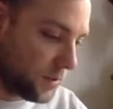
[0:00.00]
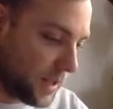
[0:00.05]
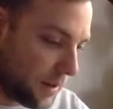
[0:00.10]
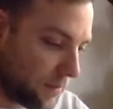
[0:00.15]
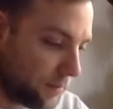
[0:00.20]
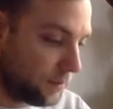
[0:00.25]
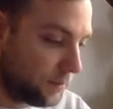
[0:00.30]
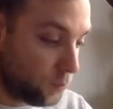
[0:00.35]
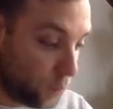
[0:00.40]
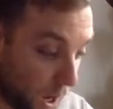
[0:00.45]

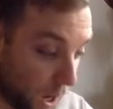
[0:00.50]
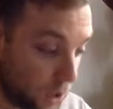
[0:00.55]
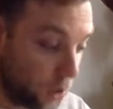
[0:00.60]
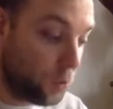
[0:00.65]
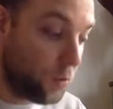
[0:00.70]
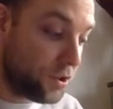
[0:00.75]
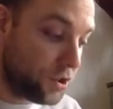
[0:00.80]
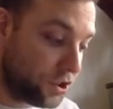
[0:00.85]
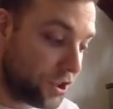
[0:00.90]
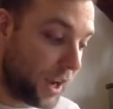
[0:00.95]
Now, I
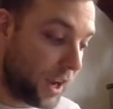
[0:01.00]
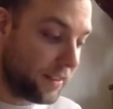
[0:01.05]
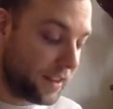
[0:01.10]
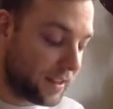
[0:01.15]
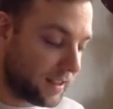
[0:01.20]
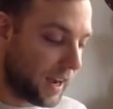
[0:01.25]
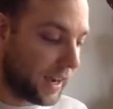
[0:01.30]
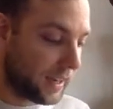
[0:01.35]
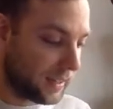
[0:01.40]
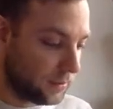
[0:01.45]
always check the
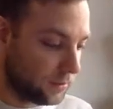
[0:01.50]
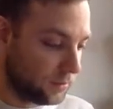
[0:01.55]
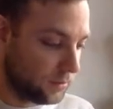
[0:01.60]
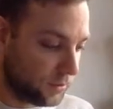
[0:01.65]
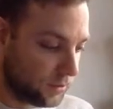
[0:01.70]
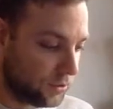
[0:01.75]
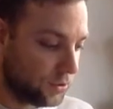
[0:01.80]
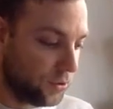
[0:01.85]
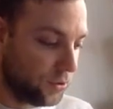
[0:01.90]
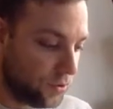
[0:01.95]
diagonals
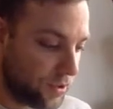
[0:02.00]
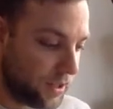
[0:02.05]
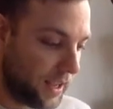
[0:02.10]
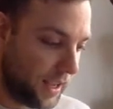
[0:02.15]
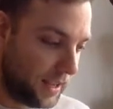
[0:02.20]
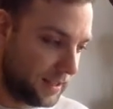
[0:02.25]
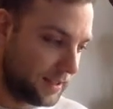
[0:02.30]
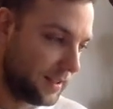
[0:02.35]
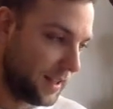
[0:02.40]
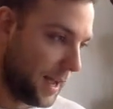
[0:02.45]
because usually
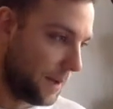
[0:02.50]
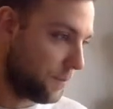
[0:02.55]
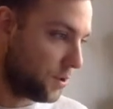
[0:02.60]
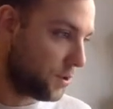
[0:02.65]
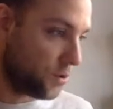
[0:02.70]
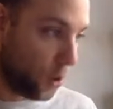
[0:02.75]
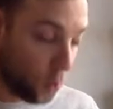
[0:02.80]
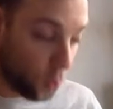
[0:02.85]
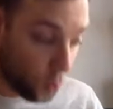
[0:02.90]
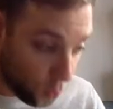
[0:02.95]
it is them.
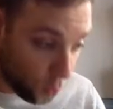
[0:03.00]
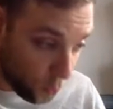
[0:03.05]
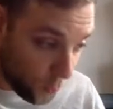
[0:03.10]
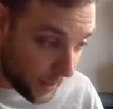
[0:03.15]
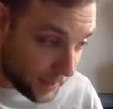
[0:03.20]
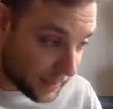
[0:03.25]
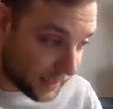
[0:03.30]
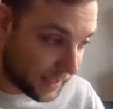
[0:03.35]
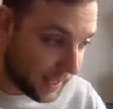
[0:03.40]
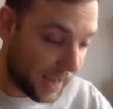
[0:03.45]
It's not
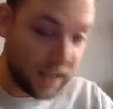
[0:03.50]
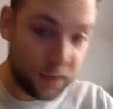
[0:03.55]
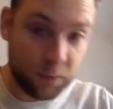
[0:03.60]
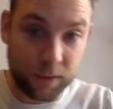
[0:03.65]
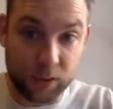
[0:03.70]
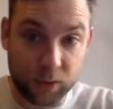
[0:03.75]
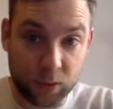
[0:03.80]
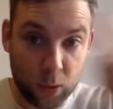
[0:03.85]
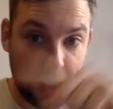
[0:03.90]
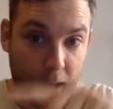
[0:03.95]
always the case.
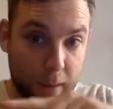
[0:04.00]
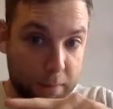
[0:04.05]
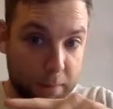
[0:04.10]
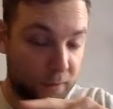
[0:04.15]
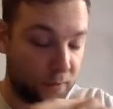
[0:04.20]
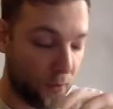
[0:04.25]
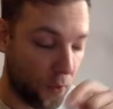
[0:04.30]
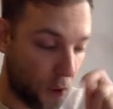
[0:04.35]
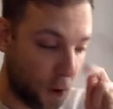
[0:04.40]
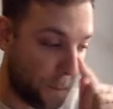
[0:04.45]
We saw that
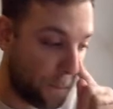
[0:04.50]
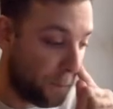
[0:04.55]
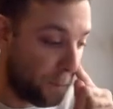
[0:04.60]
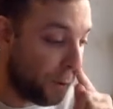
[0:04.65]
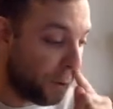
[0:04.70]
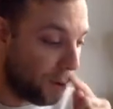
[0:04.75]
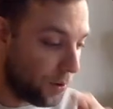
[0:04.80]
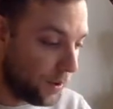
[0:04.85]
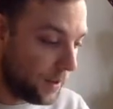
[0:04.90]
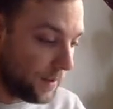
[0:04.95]
before,
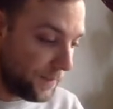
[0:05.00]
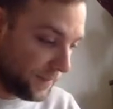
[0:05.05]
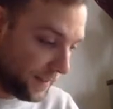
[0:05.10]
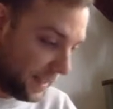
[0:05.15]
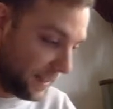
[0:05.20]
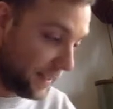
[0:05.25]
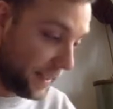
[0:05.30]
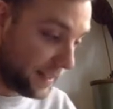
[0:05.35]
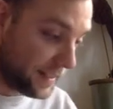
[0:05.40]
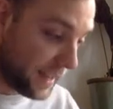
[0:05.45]
but
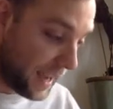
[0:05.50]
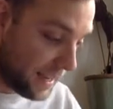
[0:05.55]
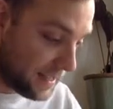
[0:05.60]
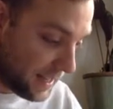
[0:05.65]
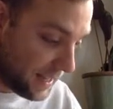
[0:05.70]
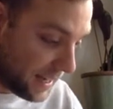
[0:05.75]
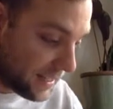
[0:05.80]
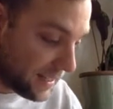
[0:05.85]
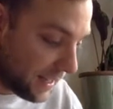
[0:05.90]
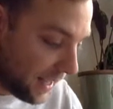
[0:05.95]
in this case
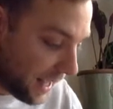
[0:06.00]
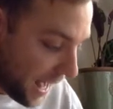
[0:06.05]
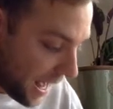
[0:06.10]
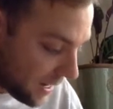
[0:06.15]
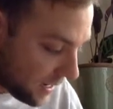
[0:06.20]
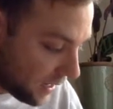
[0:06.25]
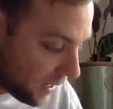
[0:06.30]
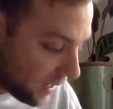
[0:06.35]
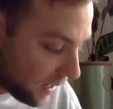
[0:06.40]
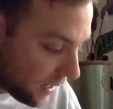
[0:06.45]
it is
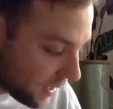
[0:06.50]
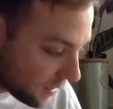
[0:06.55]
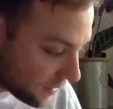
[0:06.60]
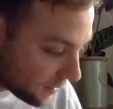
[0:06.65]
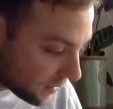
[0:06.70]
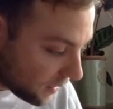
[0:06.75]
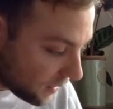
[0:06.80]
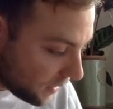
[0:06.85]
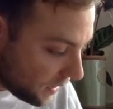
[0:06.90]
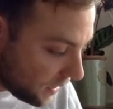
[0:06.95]
again.
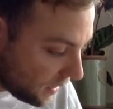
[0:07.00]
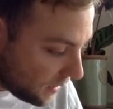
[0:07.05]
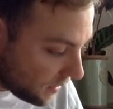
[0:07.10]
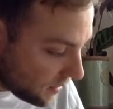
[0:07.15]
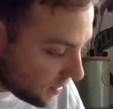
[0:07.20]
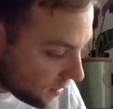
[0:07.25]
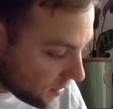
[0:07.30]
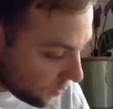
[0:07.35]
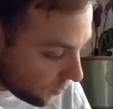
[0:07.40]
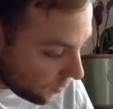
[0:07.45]
So these
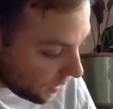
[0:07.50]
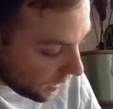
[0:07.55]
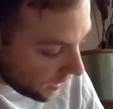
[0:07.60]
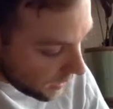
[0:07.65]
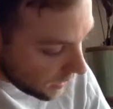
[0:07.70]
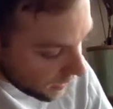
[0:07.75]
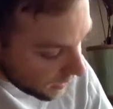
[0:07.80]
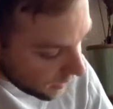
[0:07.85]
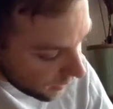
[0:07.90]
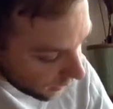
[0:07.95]
two
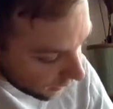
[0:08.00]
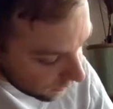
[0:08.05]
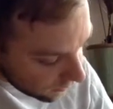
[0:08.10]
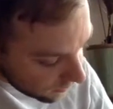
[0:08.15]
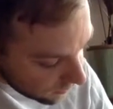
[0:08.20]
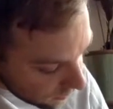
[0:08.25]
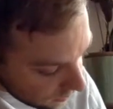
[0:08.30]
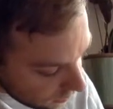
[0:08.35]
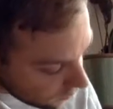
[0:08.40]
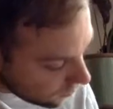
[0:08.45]
here, like
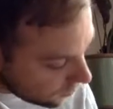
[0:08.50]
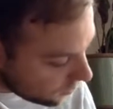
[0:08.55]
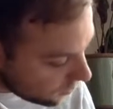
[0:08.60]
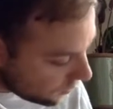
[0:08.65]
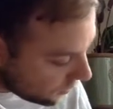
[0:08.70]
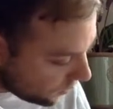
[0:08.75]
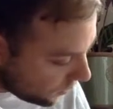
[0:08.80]
so.